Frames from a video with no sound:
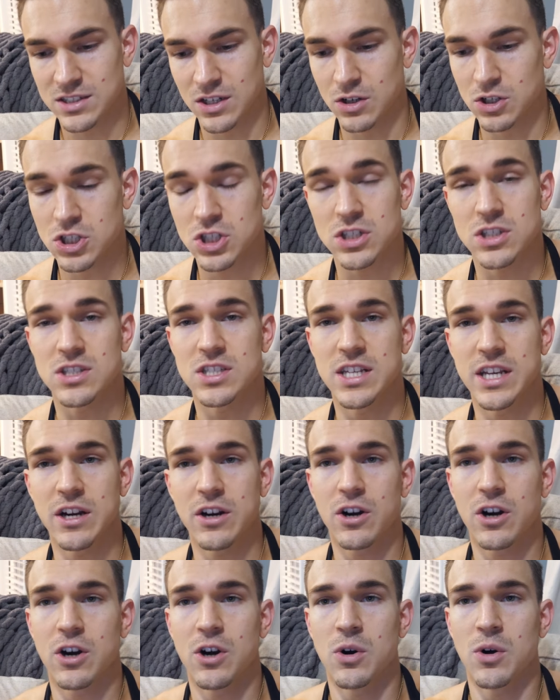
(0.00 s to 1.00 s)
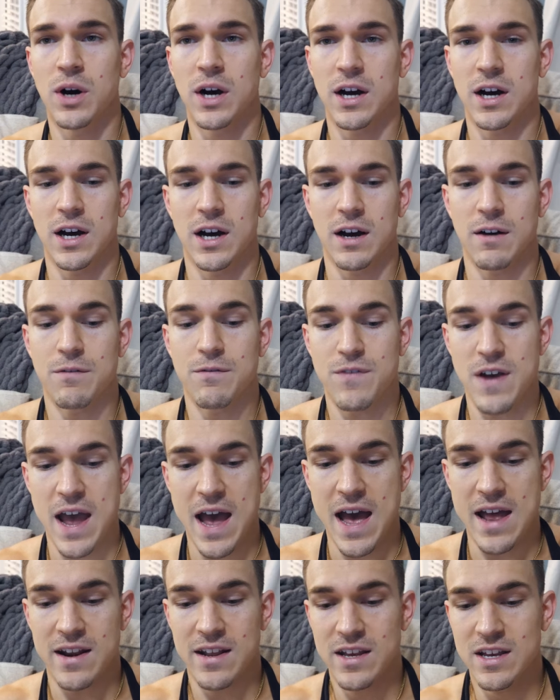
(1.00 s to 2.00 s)
So it's just 0
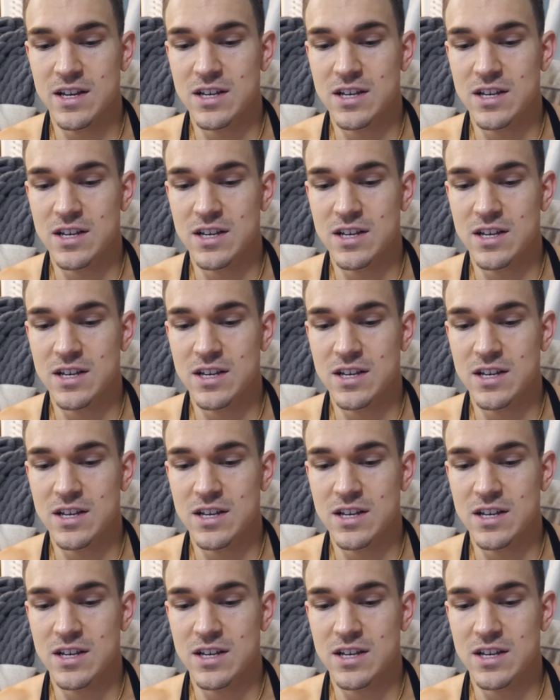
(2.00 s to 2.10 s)
fat.